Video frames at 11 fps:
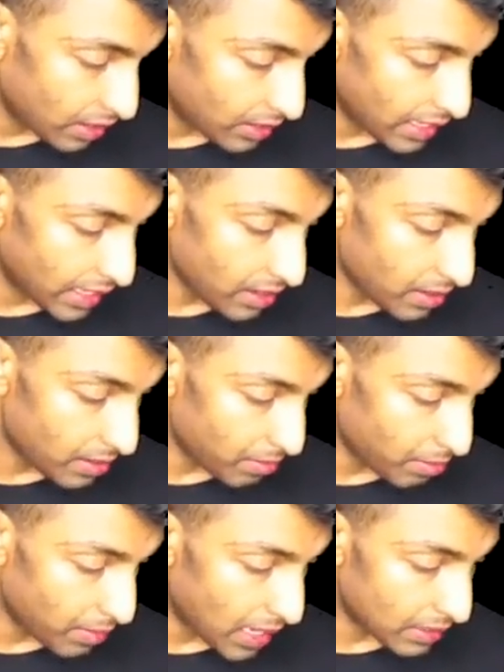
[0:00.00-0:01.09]
Their
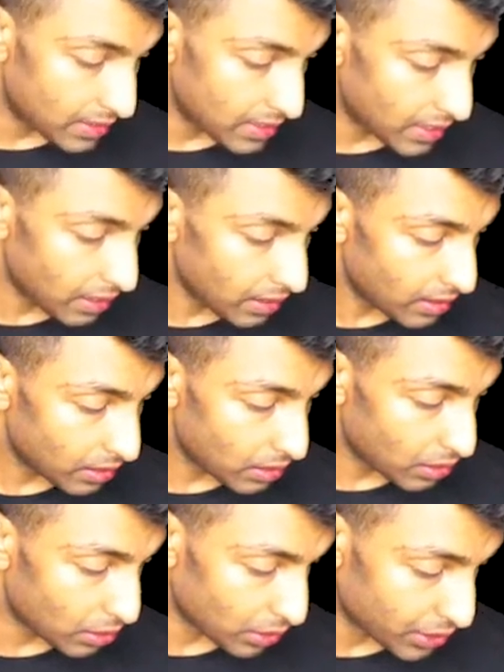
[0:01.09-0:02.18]
marginal
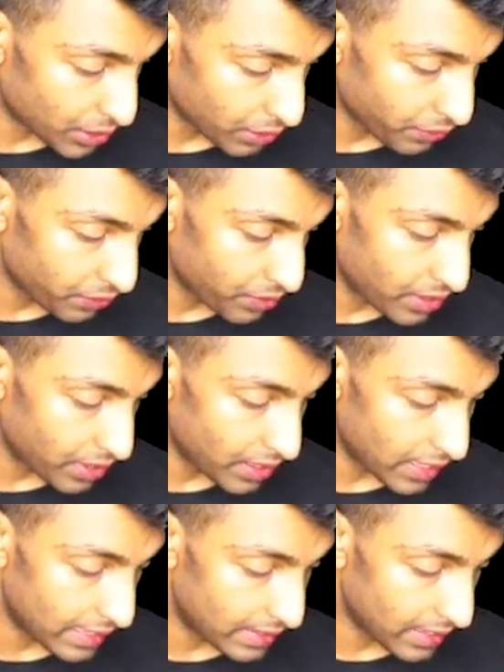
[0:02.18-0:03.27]
cost of
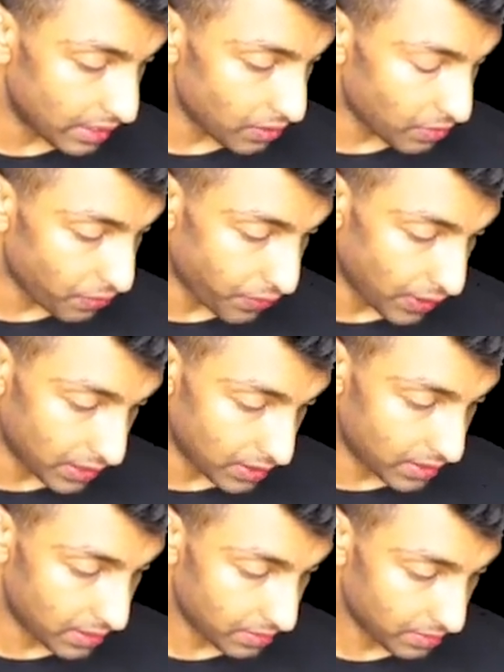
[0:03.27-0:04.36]
raising
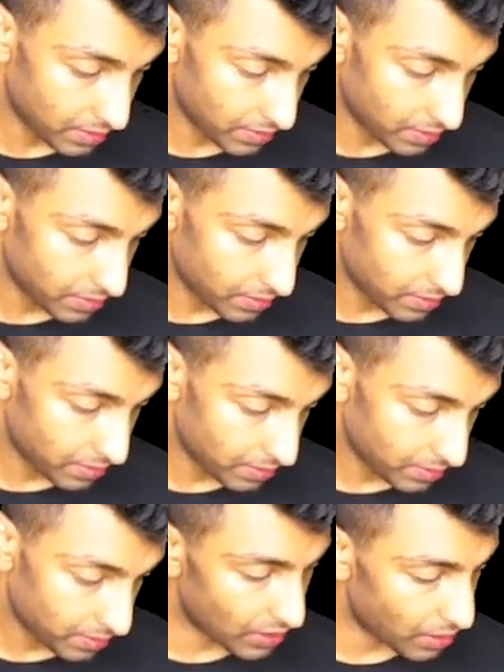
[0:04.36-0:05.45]
funds.
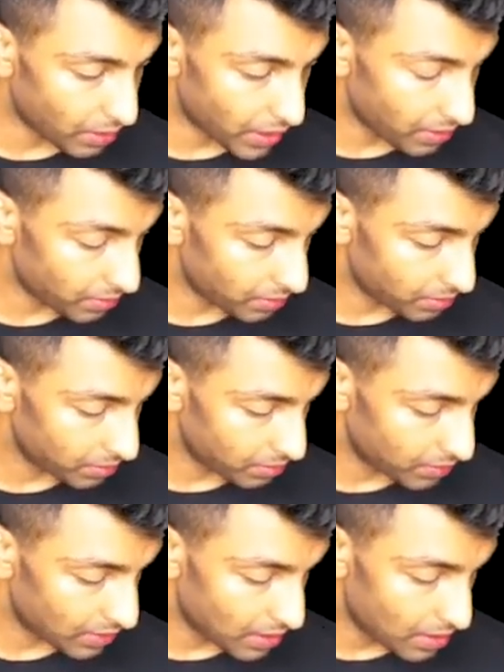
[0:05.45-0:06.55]
Okay,
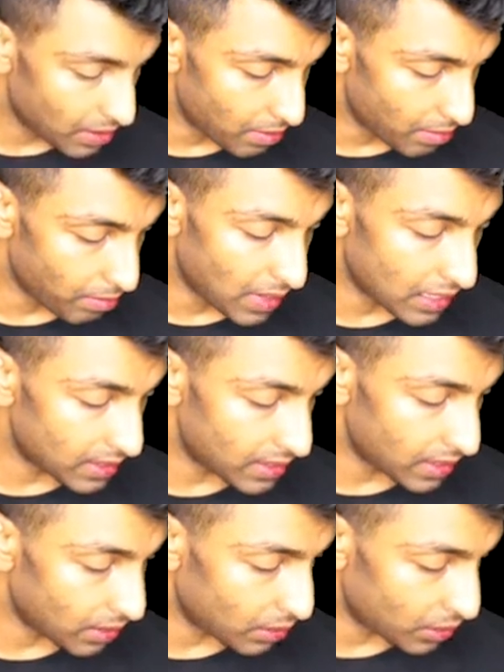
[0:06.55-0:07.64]

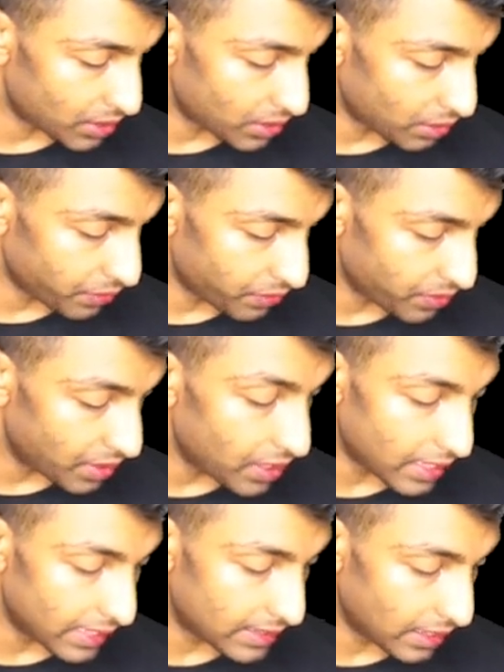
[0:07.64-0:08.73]
marginal cost of
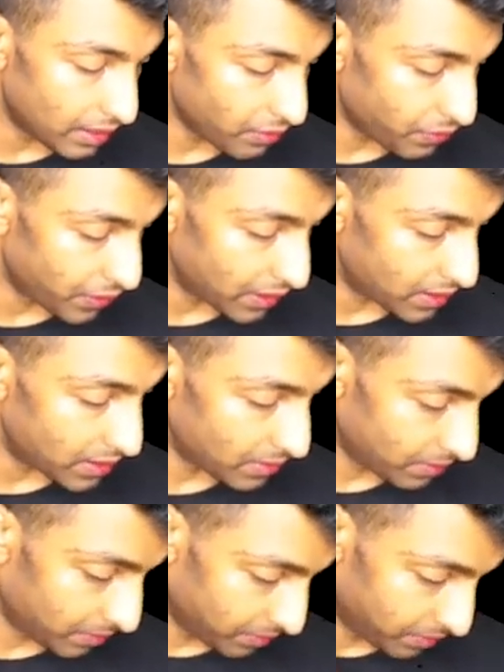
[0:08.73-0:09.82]
raising funds.